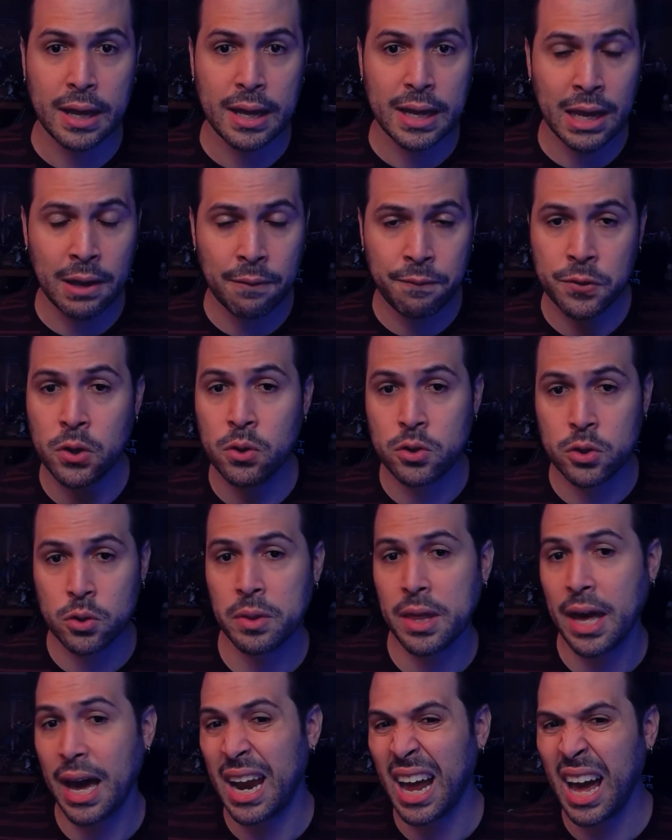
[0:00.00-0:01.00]
If you do
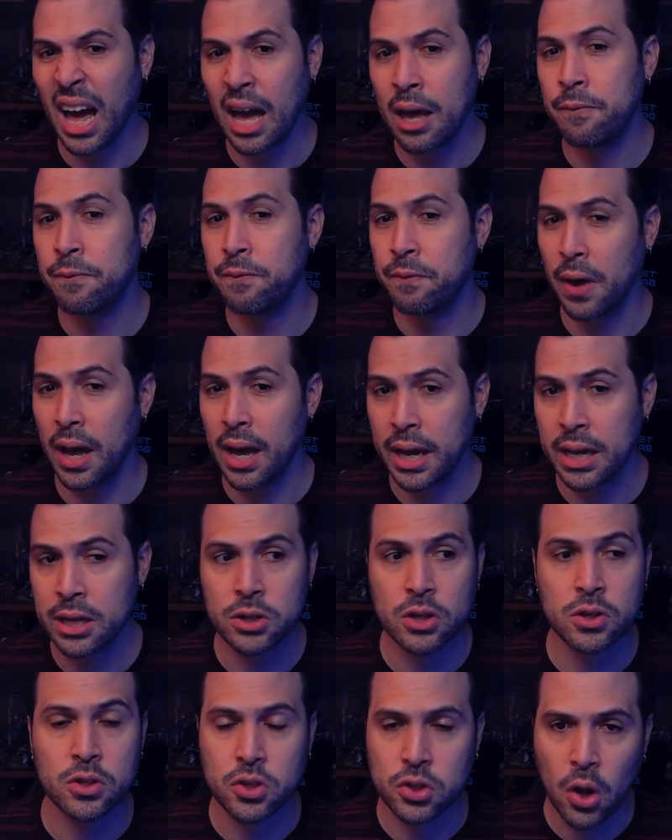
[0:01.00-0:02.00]
that, I
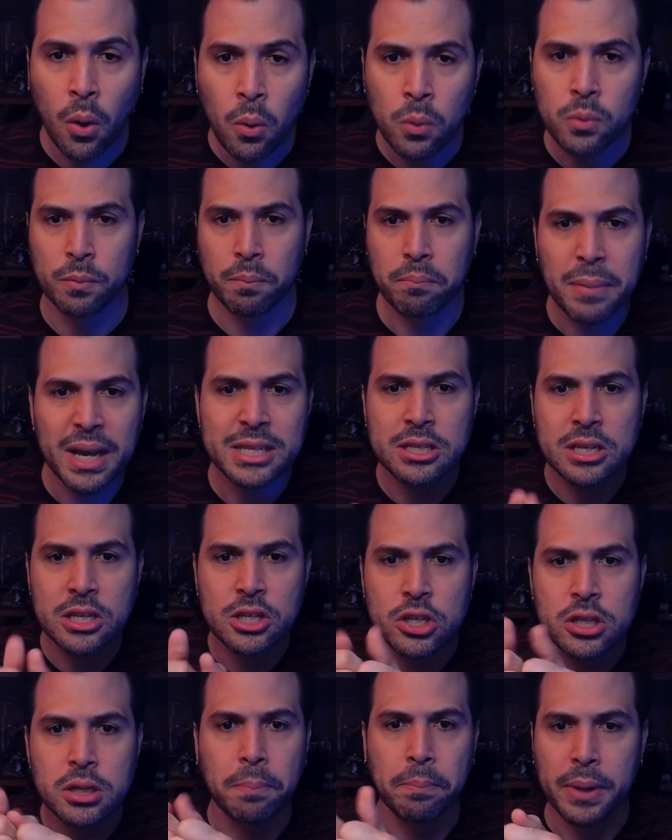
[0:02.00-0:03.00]
find, don't
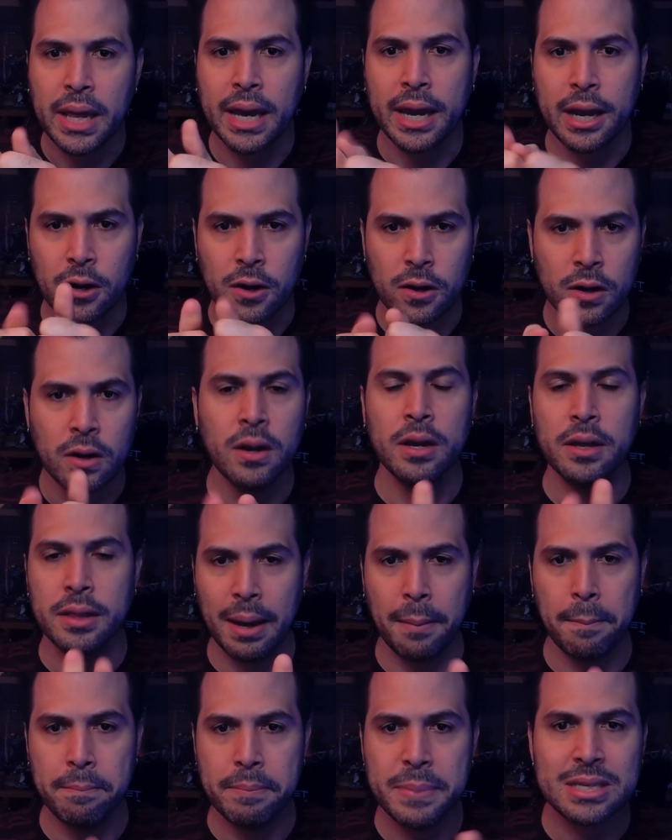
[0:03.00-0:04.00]
message the player
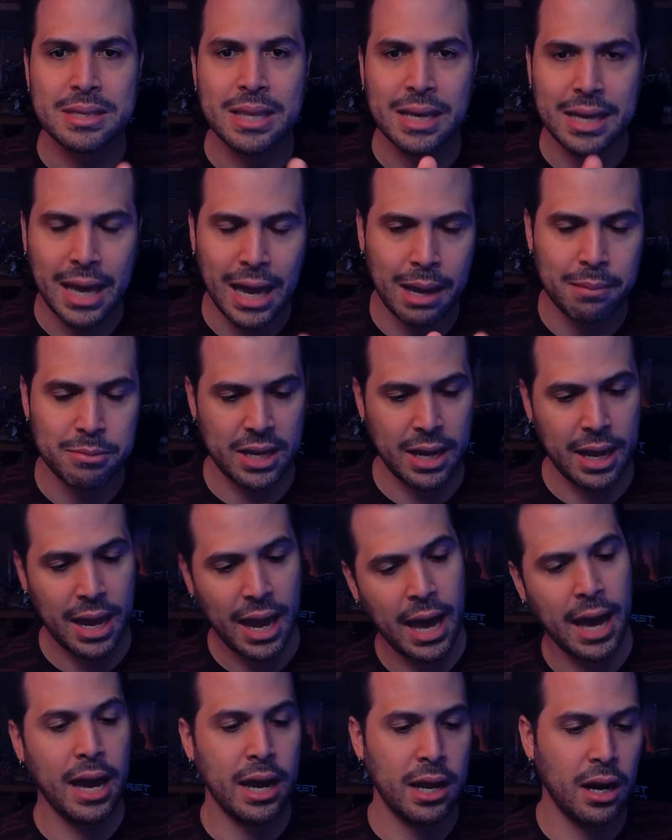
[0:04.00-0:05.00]
that missed the game and say,
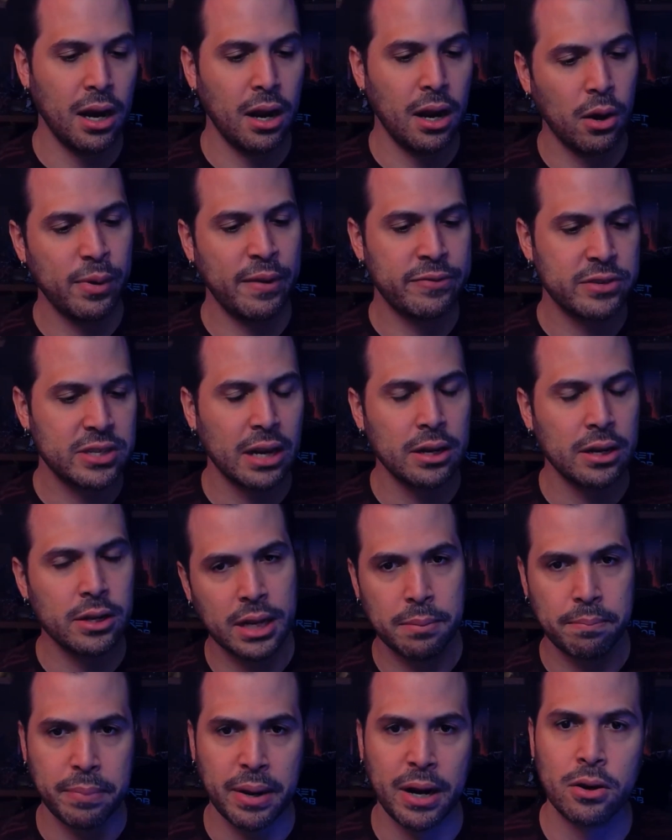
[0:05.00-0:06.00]
hey, no, we've settled
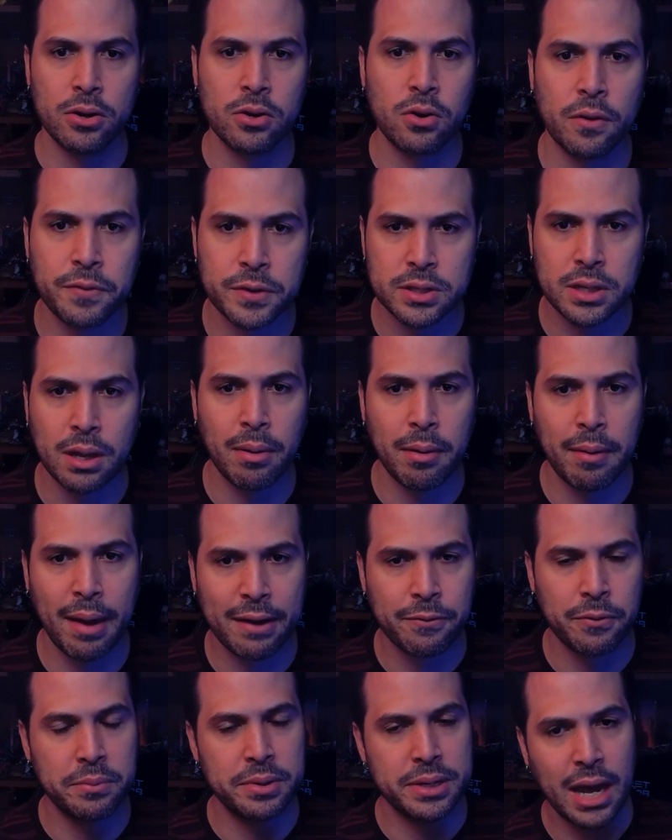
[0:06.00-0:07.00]
it. Barendorf is coming back
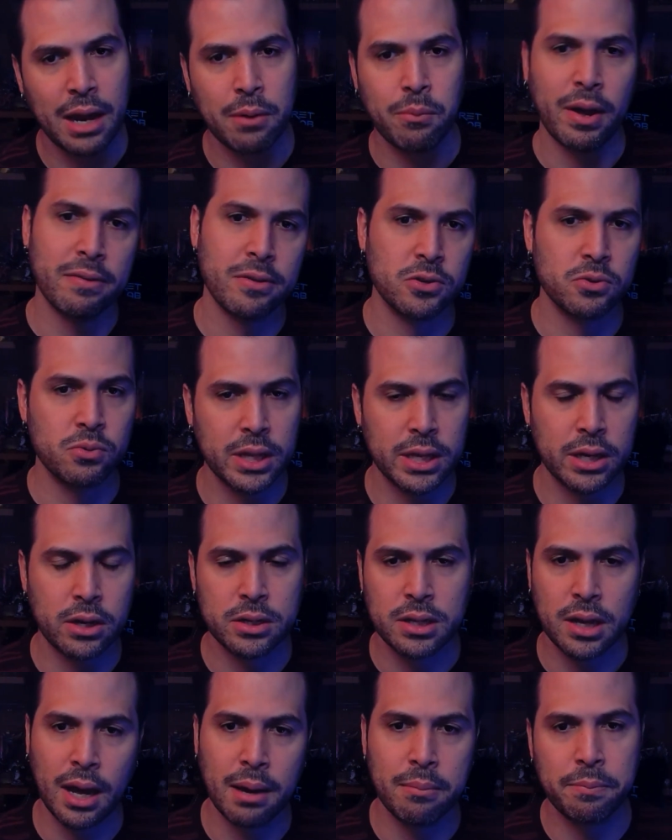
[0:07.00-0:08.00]
from the dead. We had this really good
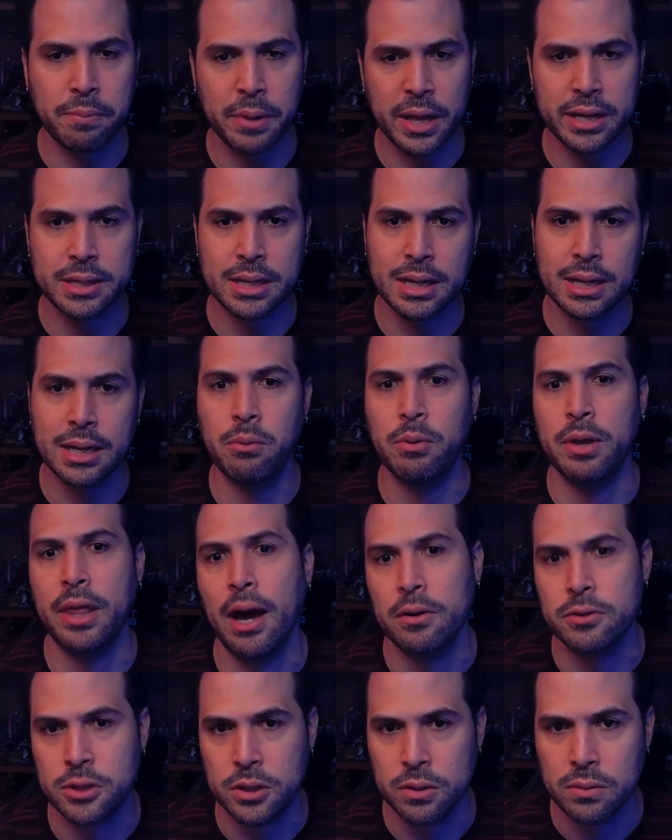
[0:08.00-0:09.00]
time and played D&D
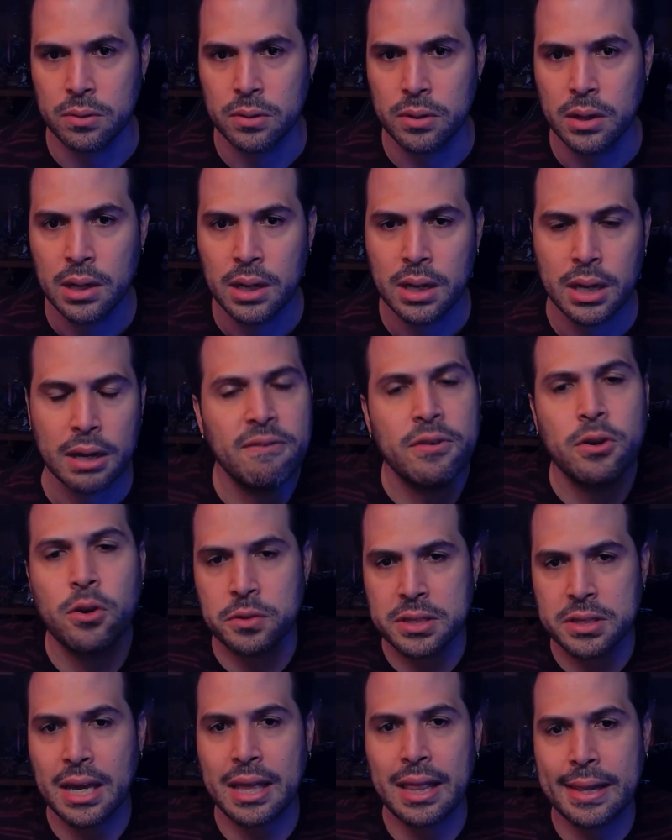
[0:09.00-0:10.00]
without you. We don't
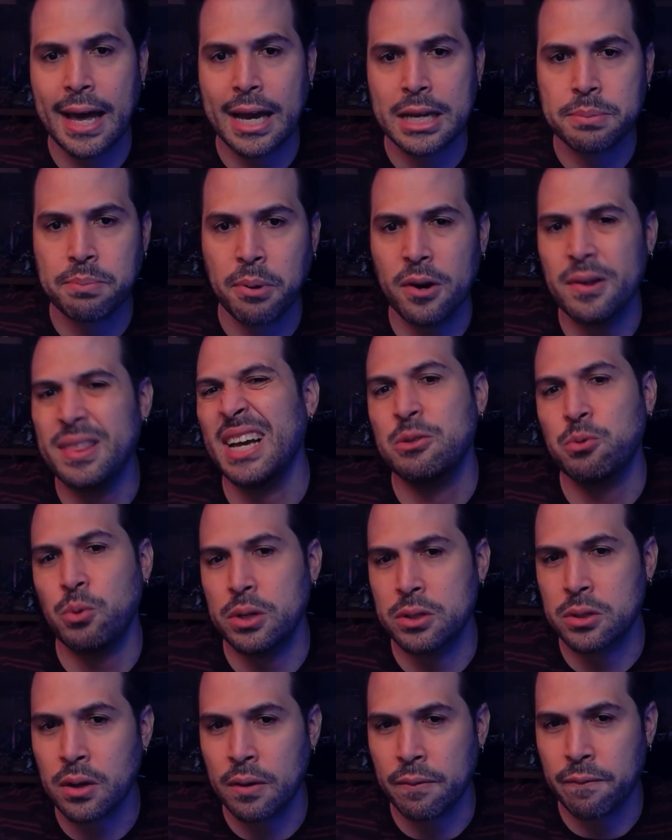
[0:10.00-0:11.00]
say that last part. That's what
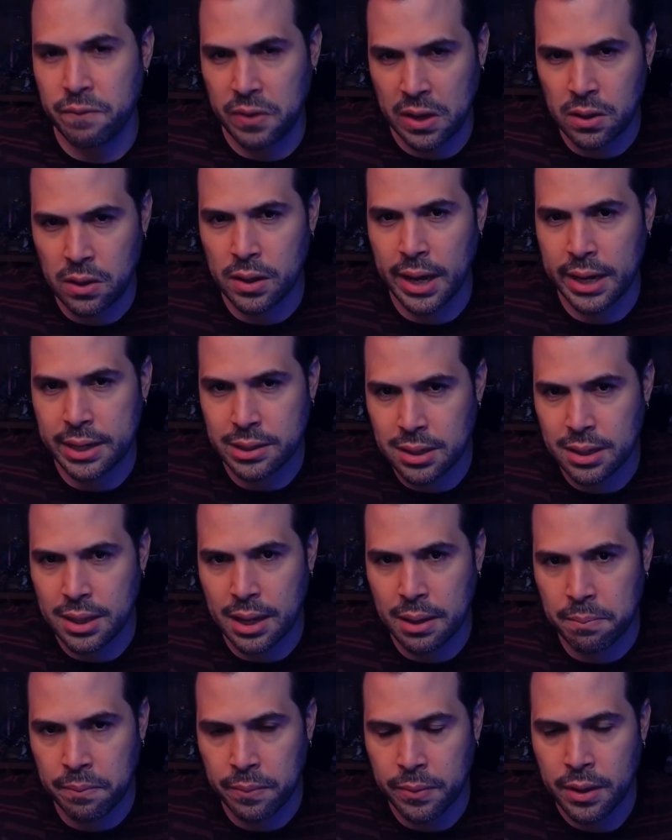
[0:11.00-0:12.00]
it's going to feel like to
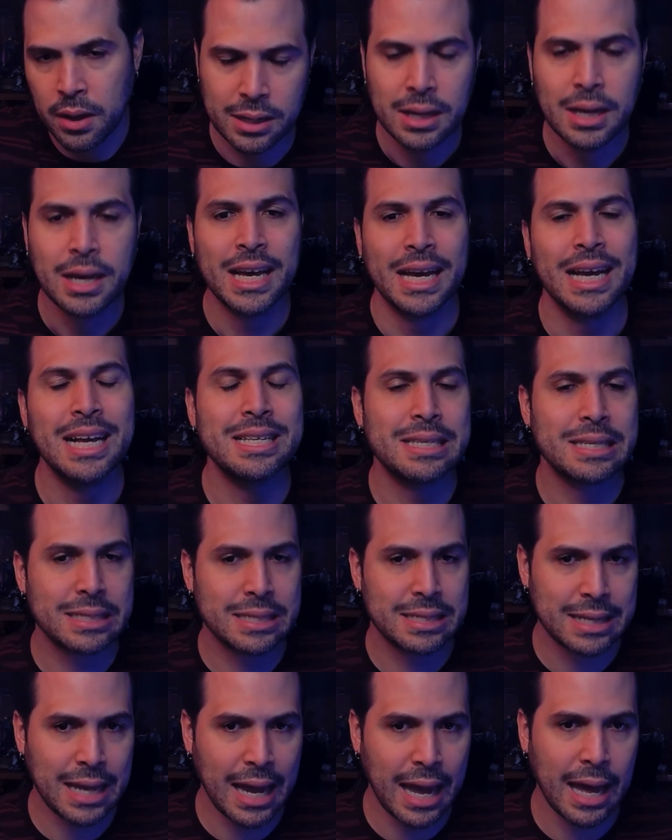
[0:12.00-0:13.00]
them.
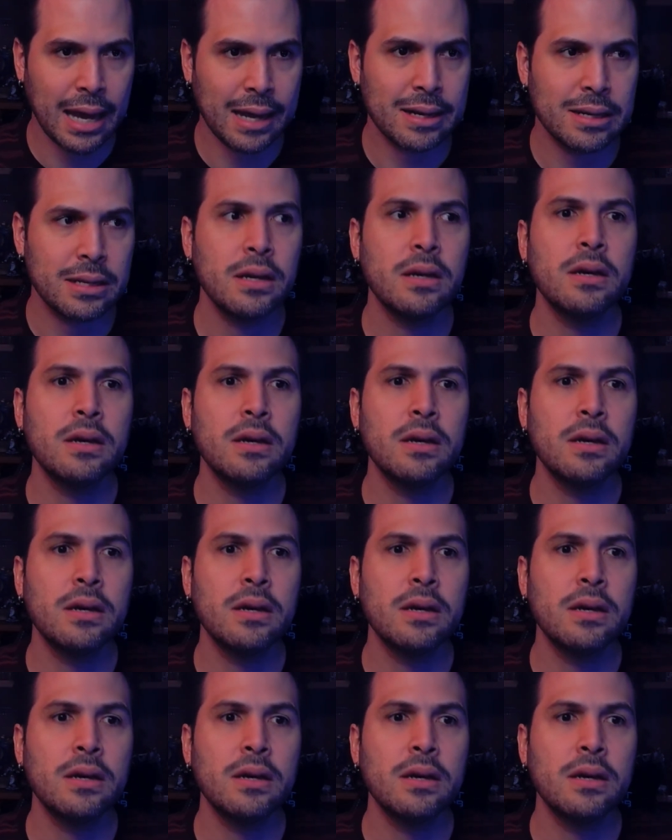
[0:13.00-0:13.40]
Instead,